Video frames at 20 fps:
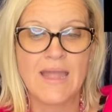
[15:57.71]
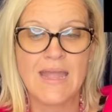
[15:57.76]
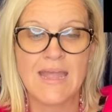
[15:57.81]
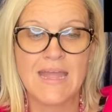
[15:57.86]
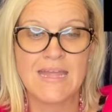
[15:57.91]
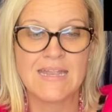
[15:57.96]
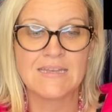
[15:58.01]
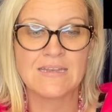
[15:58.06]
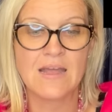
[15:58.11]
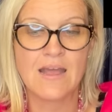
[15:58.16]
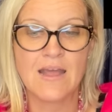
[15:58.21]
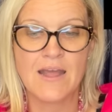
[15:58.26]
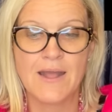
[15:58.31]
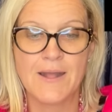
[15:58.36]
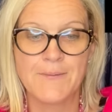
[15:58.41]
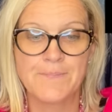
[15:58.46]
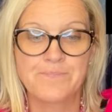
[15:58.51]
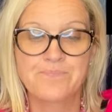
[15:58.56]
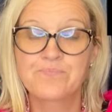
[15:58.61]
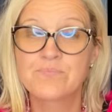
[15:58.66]
And
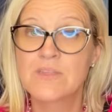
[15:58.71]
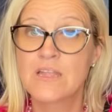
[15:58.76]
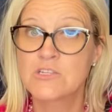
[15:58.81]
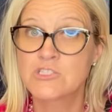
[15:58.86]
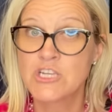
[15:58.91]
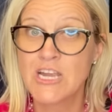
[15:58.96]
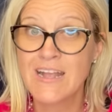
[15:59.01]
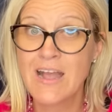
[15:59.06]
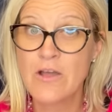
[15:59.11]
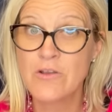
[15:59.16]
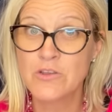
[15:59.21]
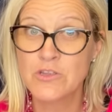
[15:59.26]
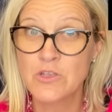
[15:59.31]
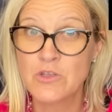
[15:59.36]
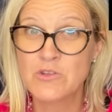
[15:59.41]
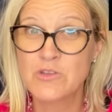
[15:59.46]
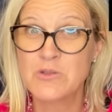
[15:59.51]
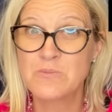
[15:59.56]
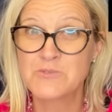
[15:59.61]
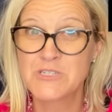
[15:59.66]
um, check out her
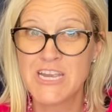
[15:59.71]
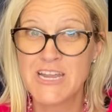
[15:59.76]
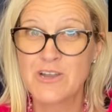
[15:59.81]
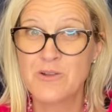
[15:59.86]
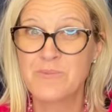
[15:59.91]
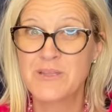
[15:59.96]
YouTube channel